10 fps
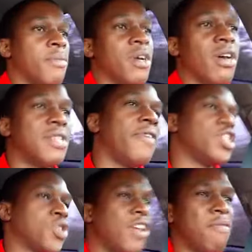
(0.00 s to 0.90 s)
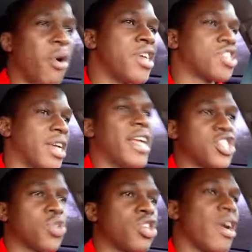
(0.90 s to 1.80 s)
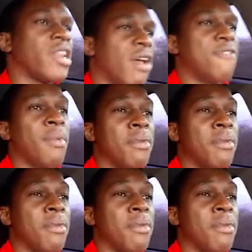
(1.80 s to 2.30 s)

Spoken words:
because eventually if moisture gets to the granular form,